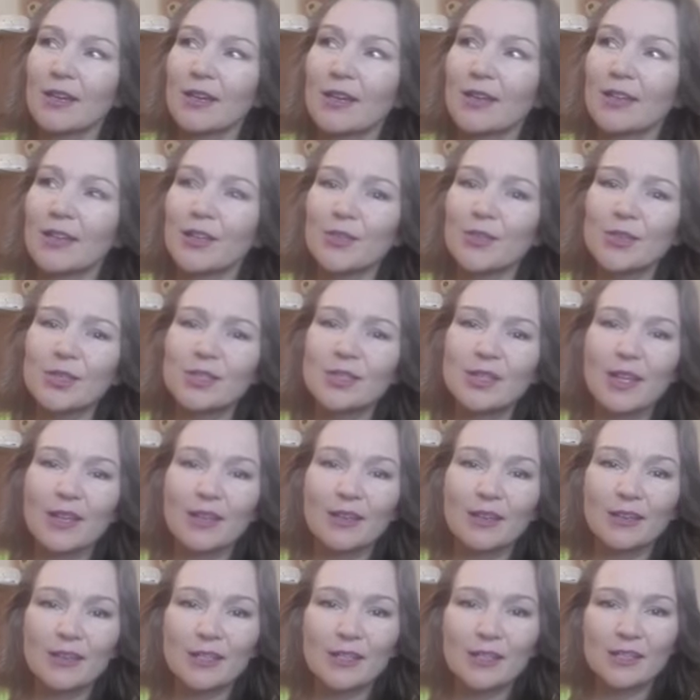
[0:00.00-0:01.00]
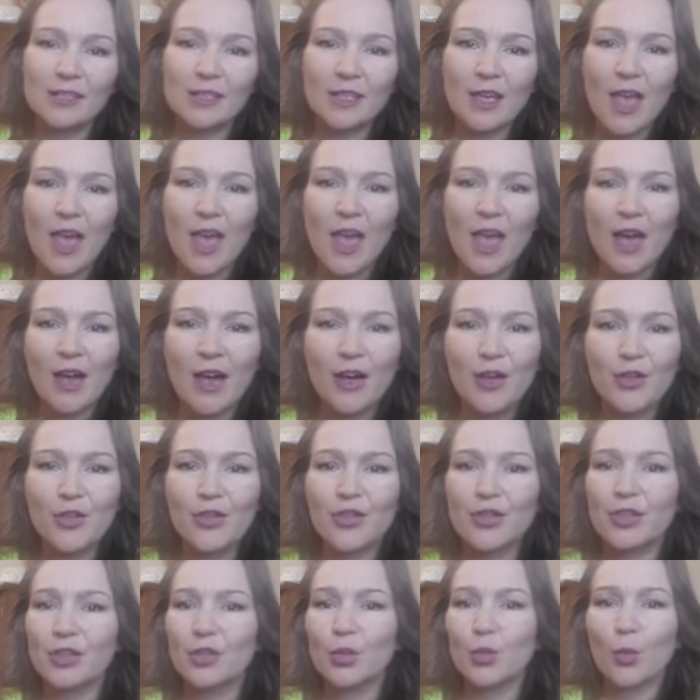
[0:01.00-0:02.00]
It's like in this
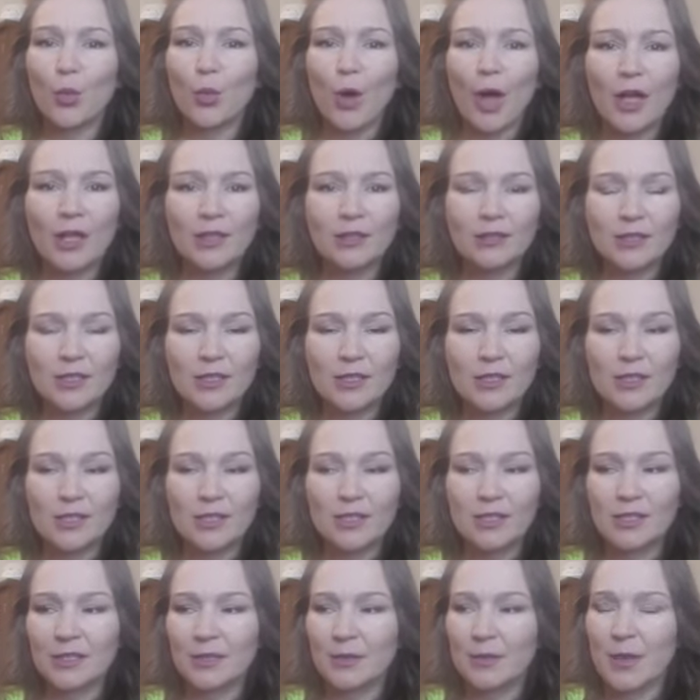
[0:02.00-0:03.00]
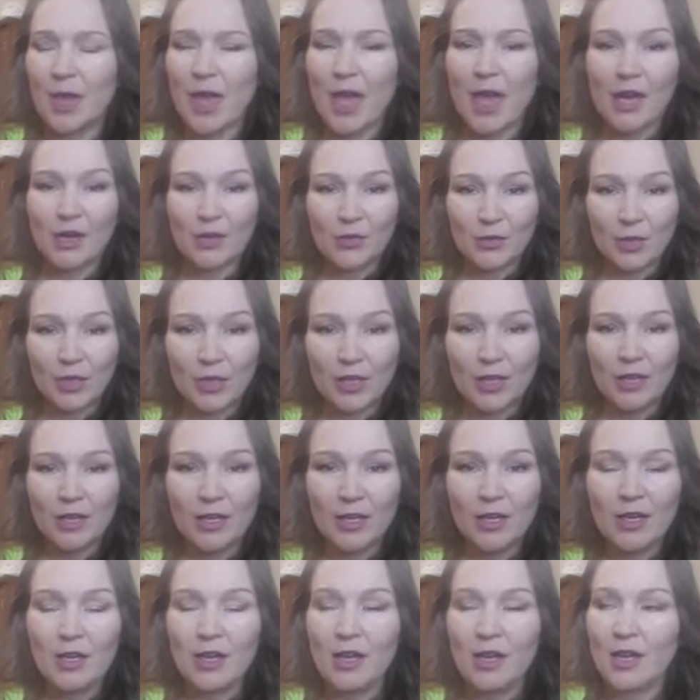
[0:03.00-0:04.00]
health and wellness
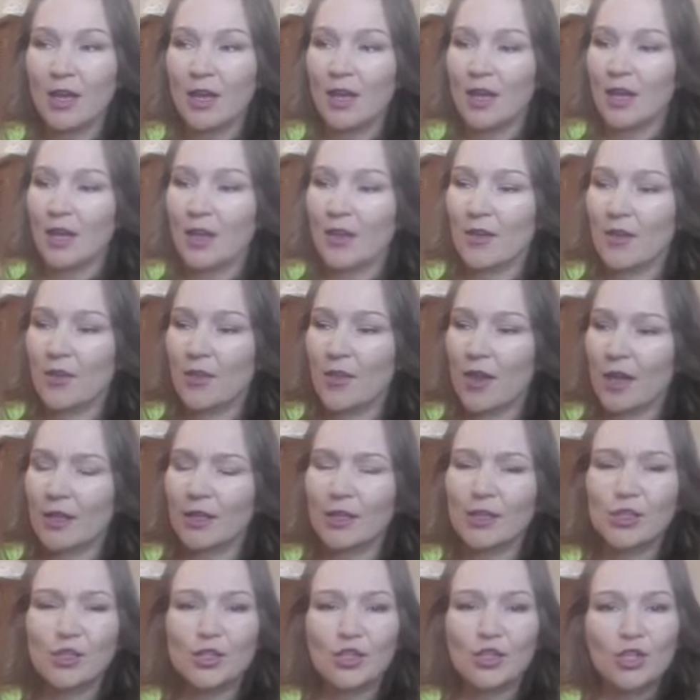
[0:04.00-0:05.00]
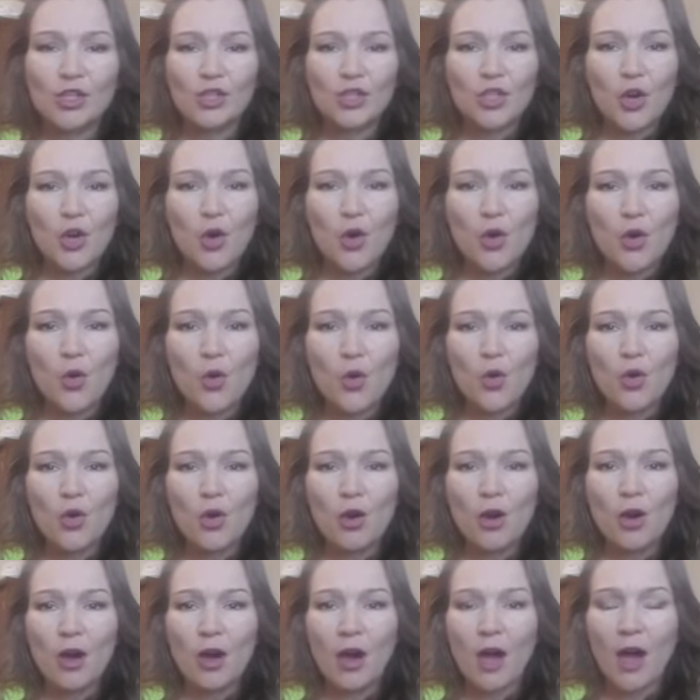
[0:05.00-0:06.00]
area that is
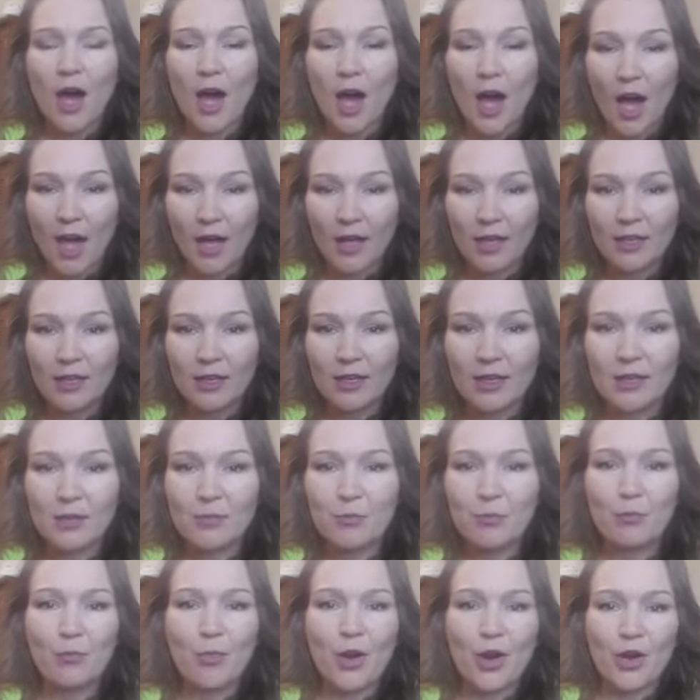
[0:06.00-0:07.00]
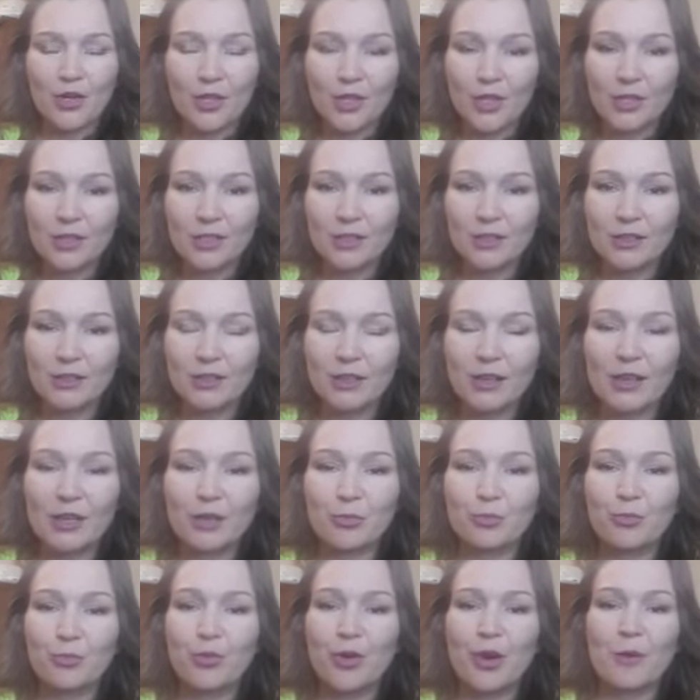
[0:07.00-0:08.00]
so highly marketed
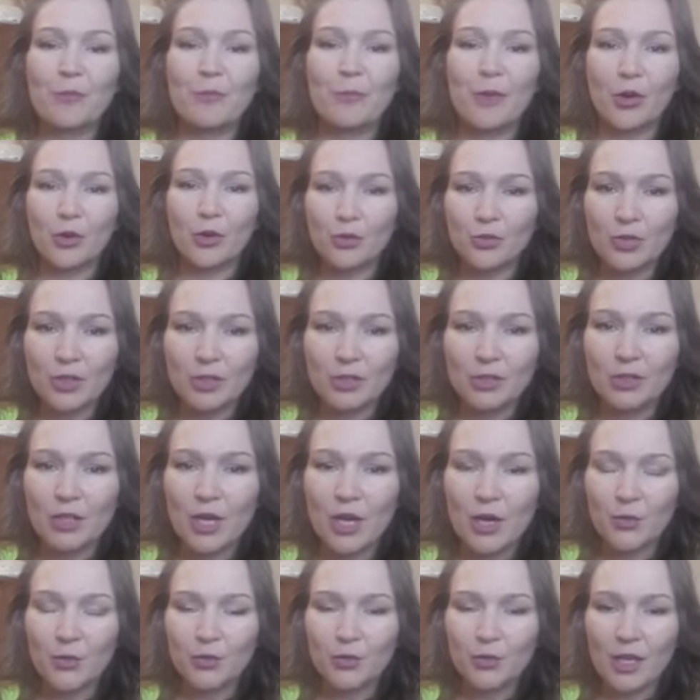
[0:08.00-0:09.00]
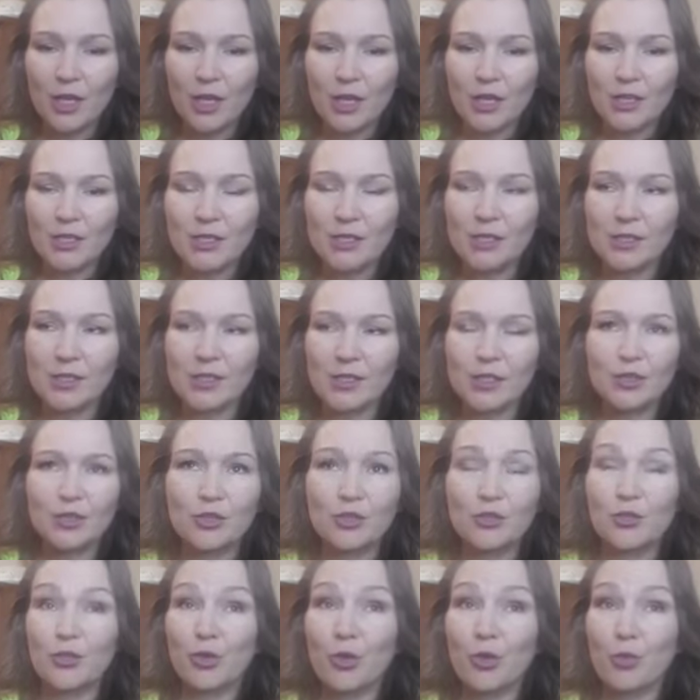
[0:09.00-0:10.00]
and promoted nowadays.
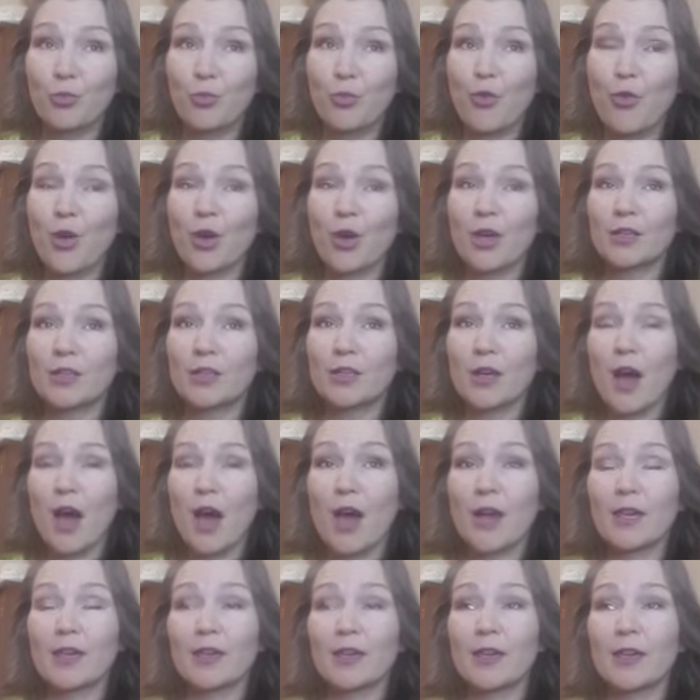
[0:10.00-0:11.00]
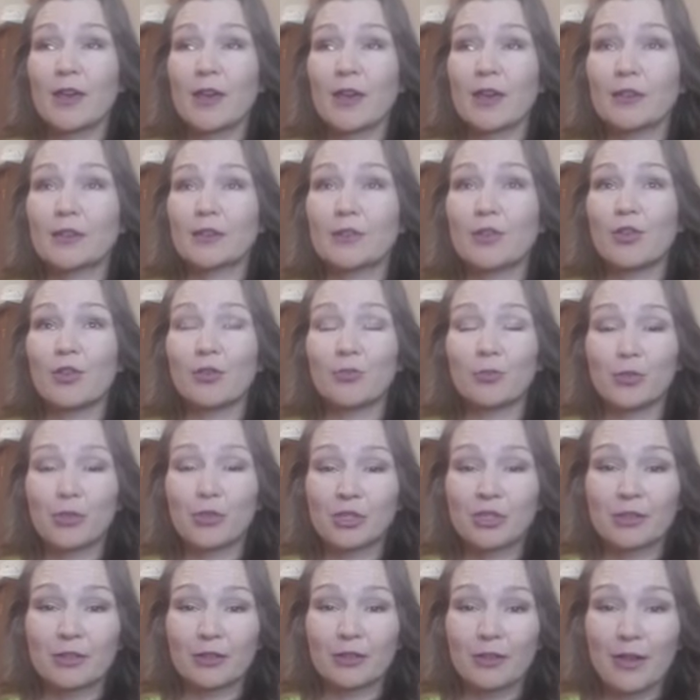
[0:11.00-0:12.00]
It's to the point I get
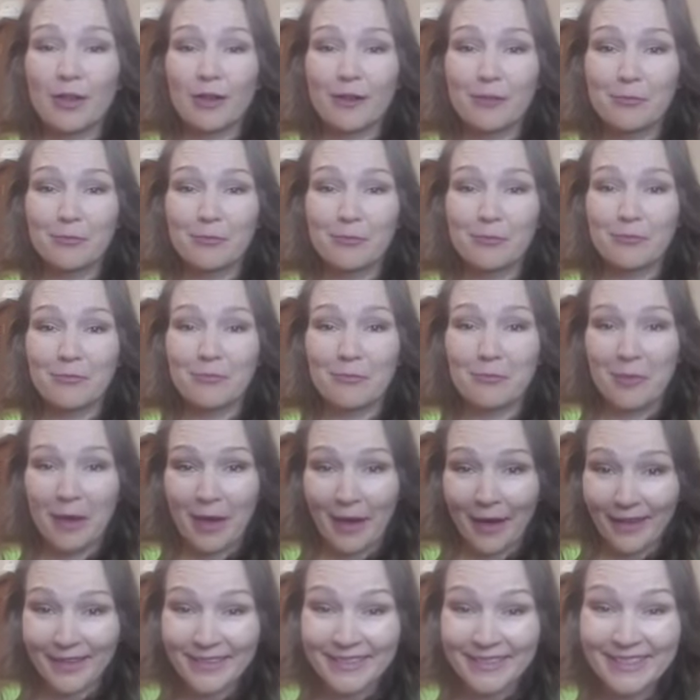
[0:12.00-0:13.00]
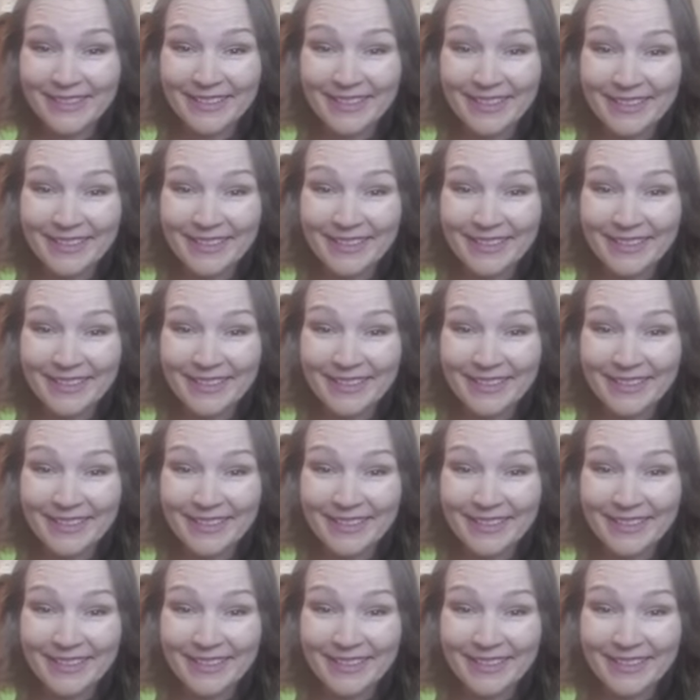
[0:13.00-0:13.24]
almost mad.